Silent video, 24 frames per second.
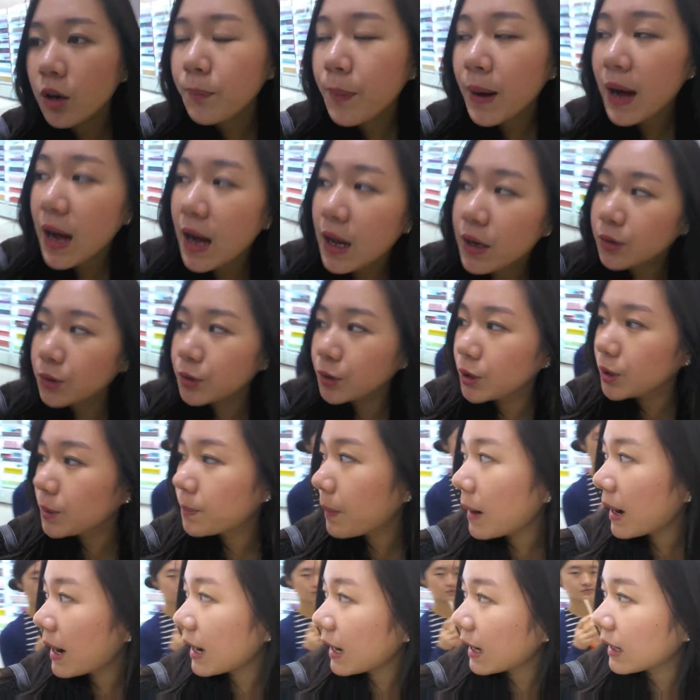But Nude
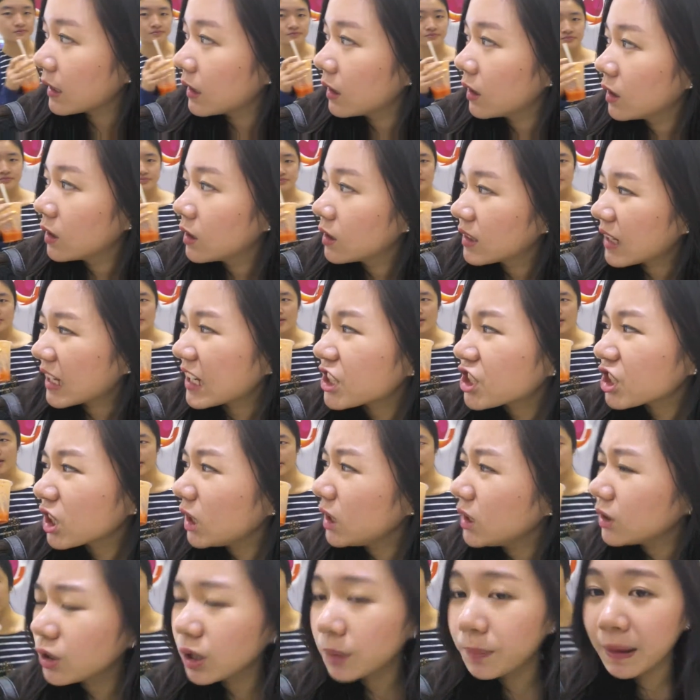by Nature?
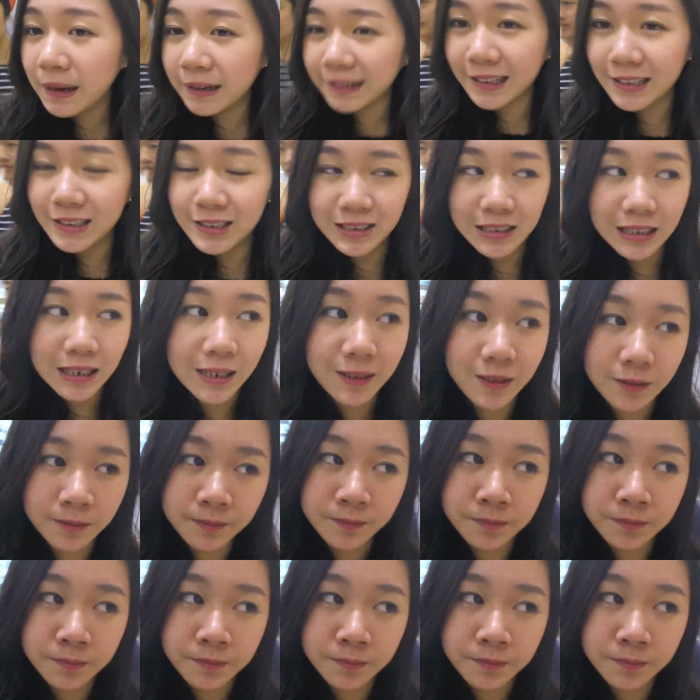Nude by Nature.